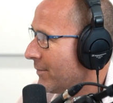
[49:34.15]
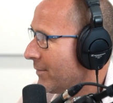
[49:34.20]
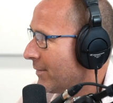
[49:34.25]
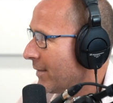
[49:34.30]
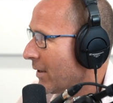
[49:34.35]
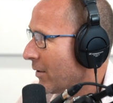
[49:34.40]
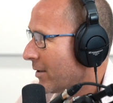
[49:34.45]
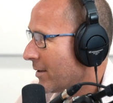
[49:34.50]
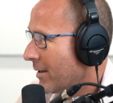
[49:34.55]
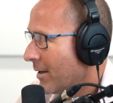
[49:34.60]

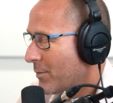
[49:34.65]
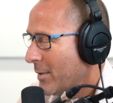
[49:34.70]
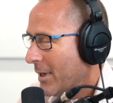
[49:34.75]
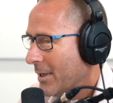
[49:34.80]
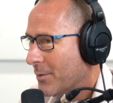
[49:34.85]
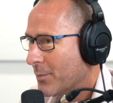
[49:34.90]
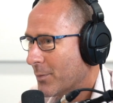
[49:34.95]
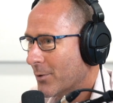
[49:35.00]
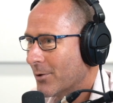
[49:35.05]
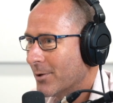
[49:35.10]
I, I made the
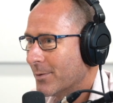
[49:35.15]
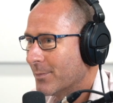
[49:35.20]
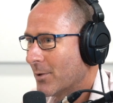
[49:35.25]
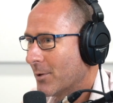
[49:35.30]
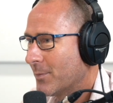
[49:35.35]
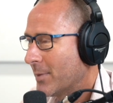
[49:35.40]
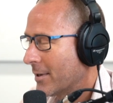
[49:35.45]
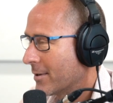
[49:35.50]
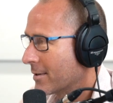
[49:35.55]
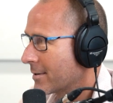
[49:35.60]
mm. point my
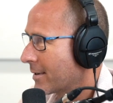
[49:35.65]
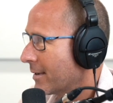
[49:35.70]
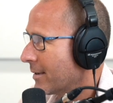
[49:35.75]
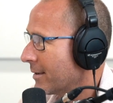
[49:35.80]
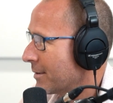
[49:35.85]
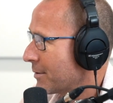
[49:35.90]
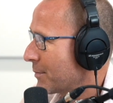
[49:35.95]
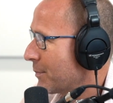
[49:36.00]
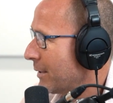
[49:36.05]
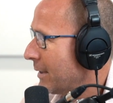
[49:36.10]
parents can't
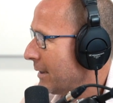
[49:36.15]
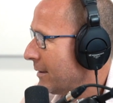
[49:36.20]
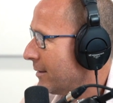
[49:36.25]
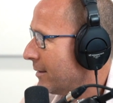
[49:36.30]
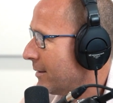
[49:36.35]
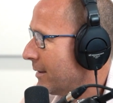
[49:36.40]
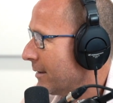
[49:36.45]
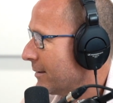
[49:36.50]
explain how